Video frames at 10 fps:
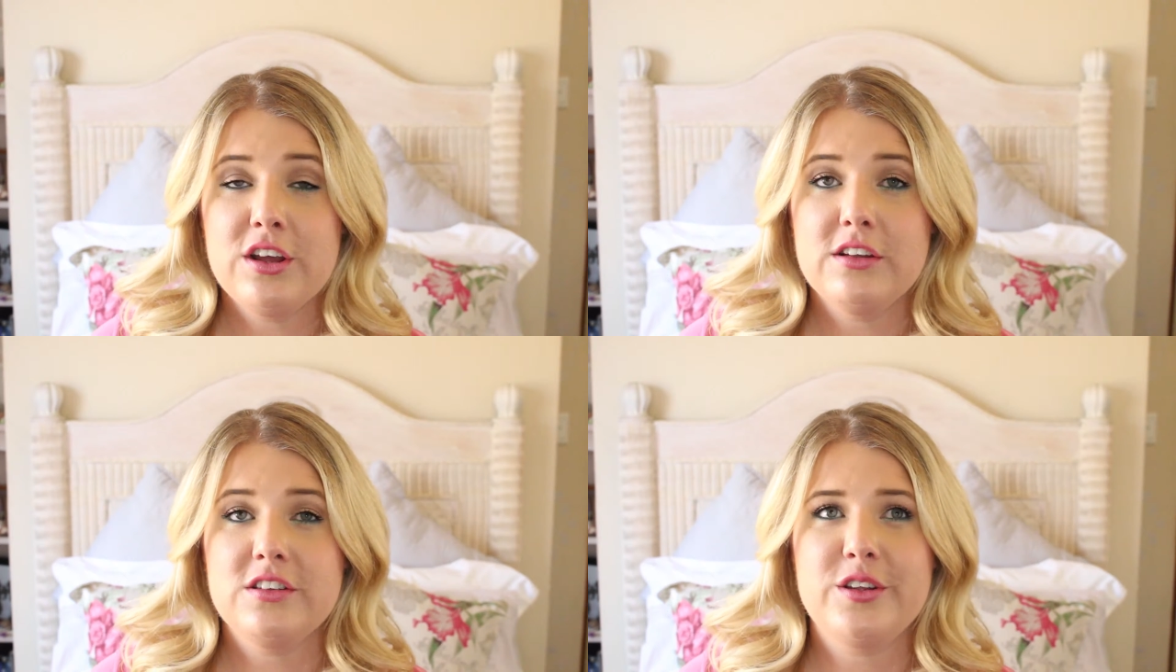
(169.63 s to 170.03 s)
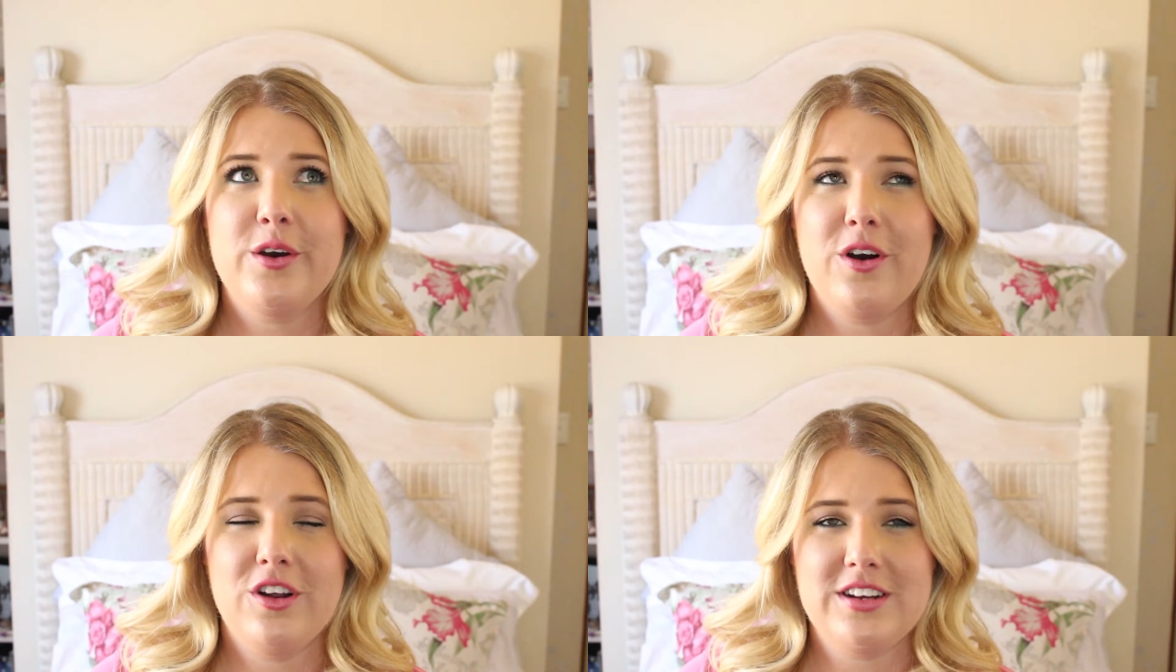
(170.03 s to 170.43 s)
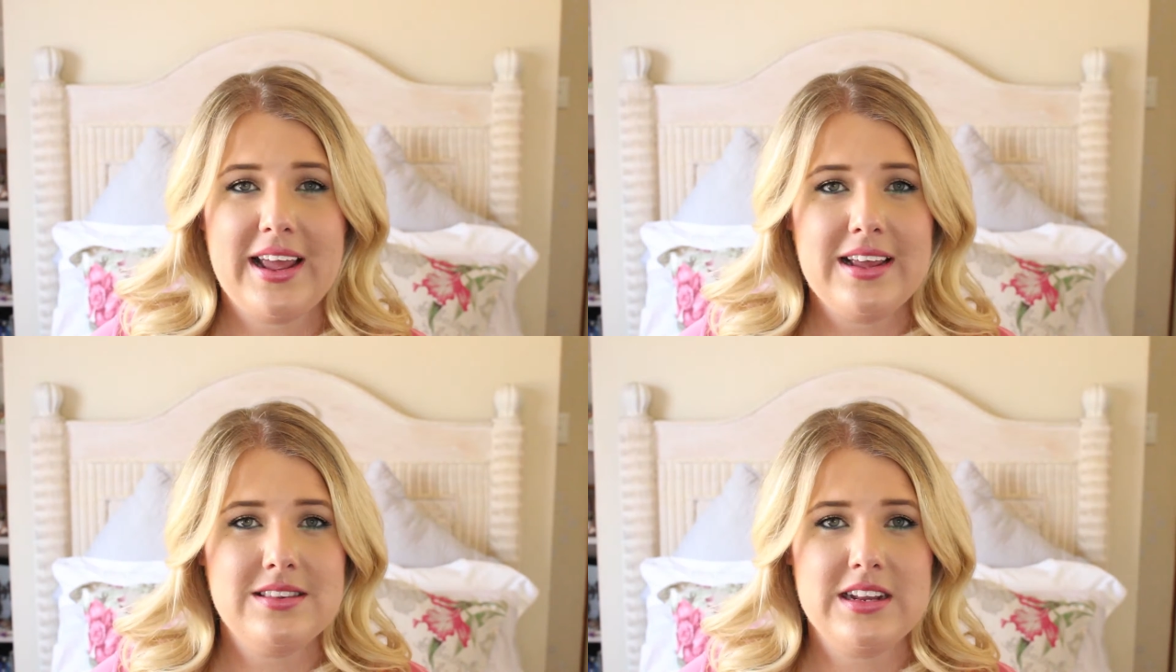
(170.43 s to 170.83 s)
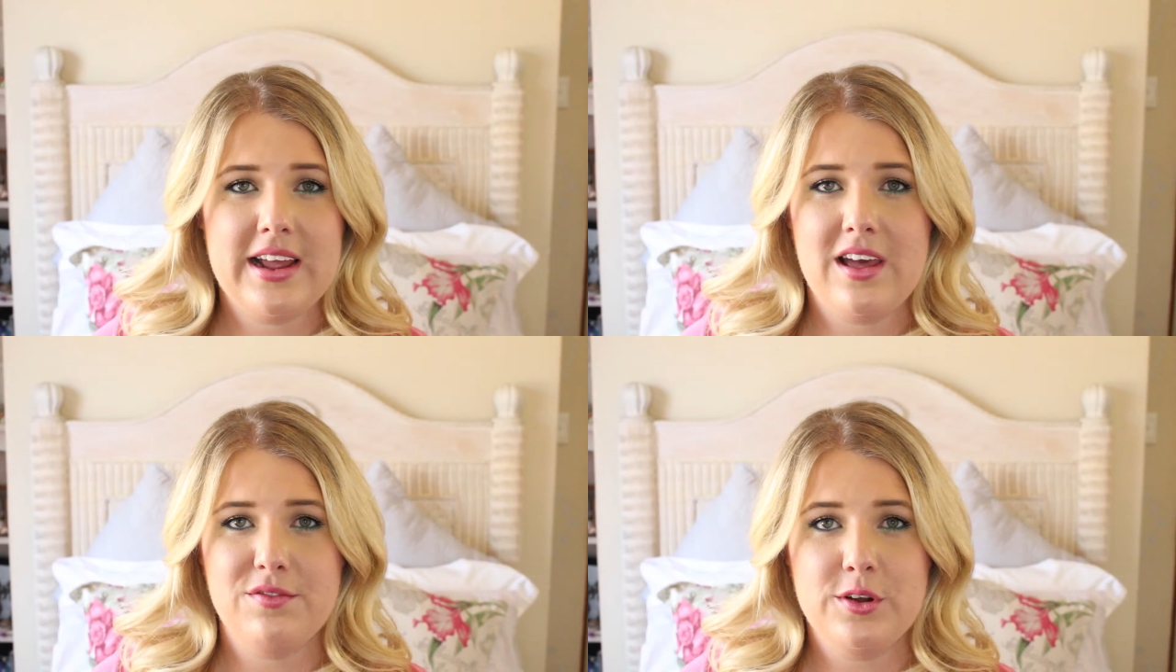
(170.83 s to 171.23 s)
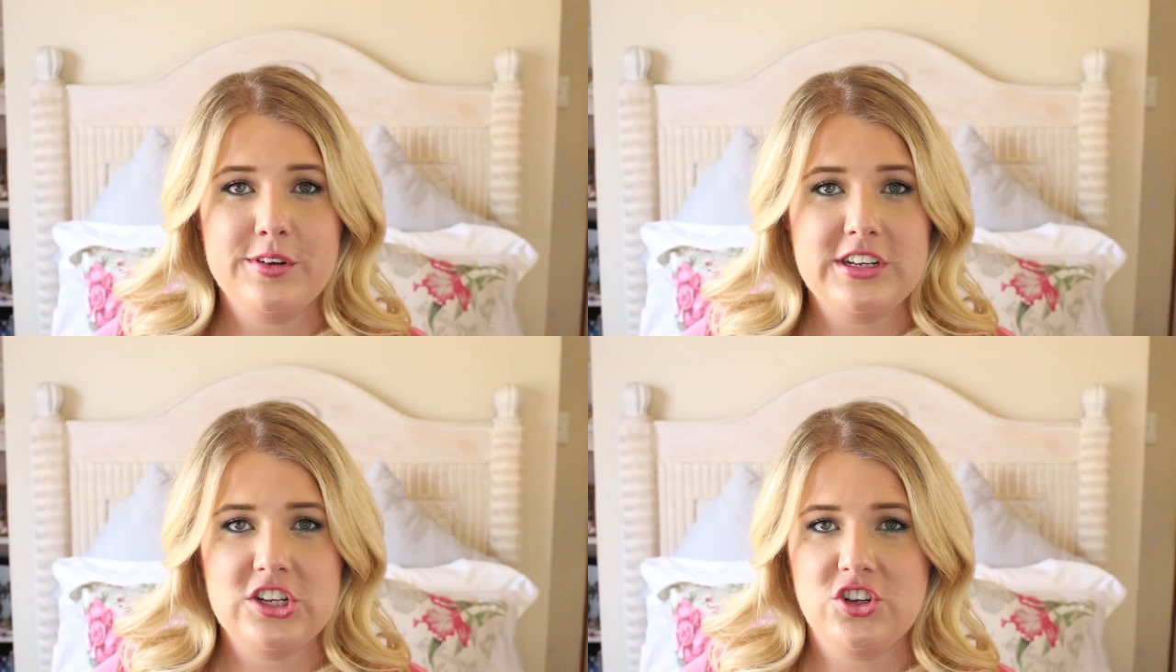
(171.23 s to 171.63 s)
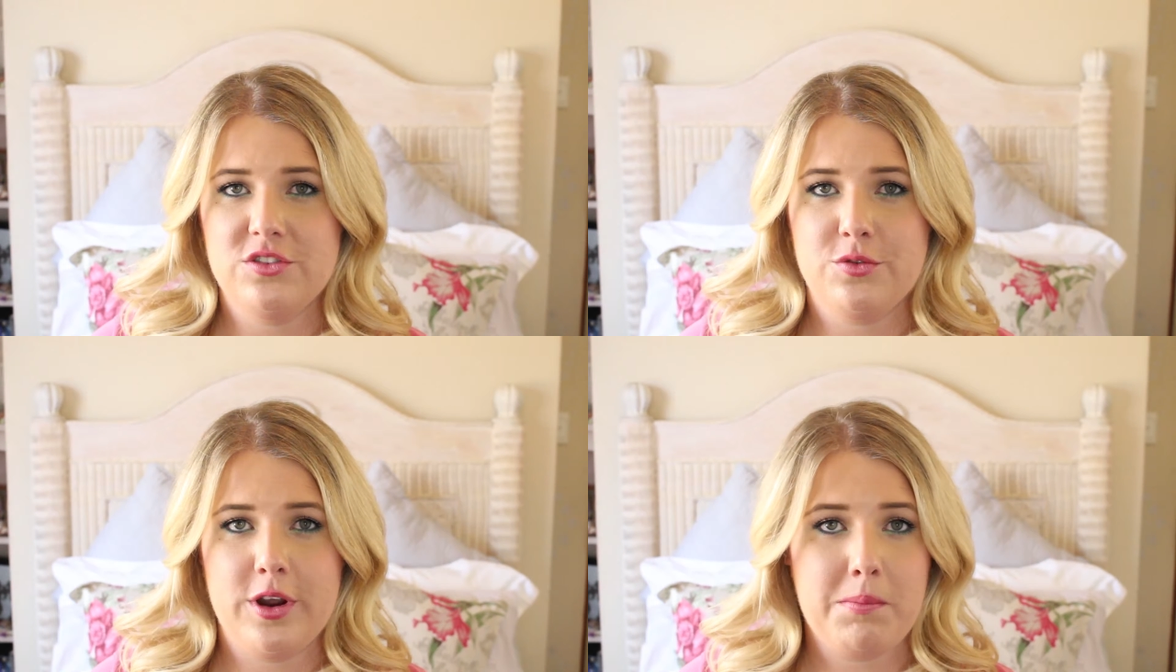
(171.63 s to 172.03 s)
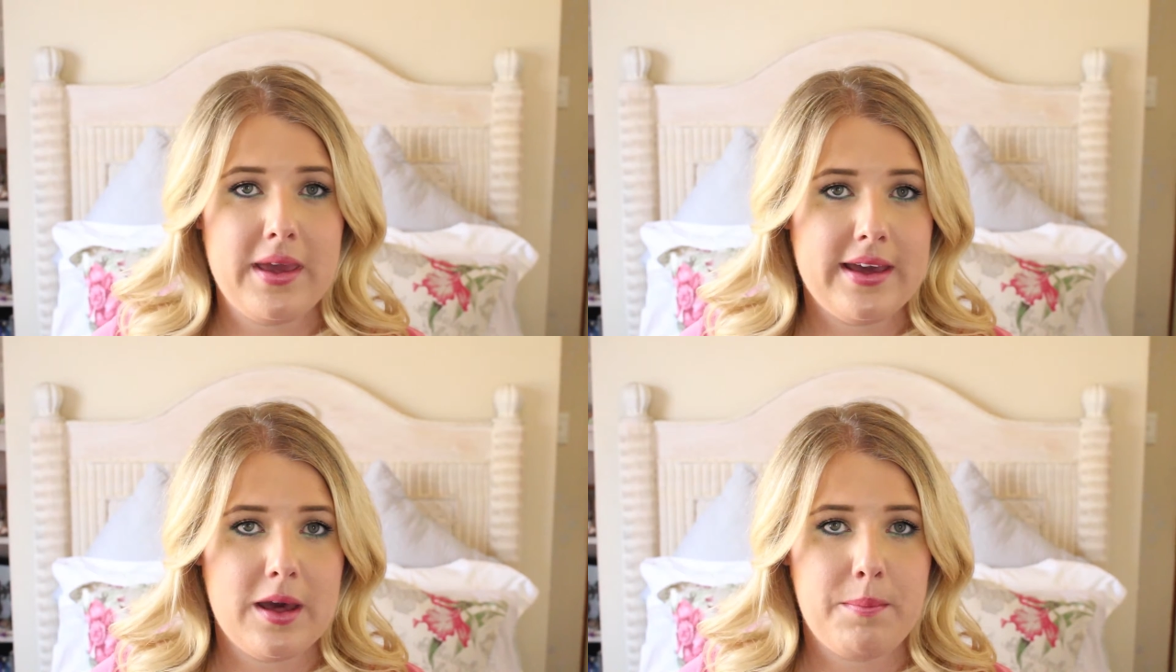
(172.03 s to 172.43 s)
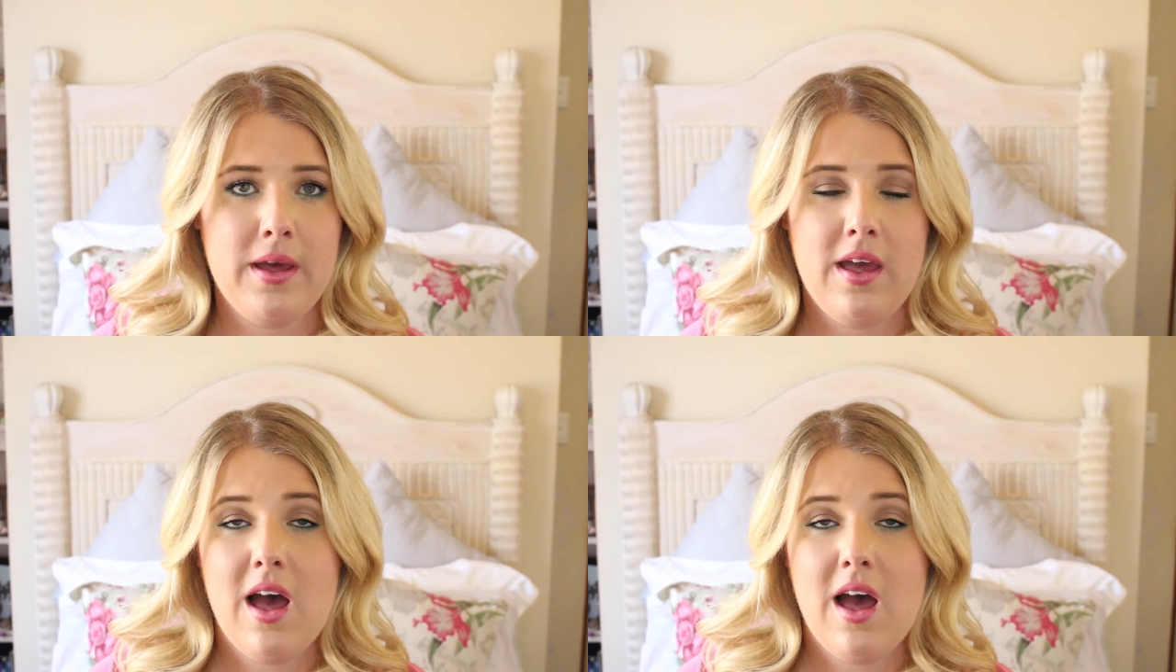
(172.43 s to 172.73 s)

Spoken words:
So on days that I have no intention of wearing makeup,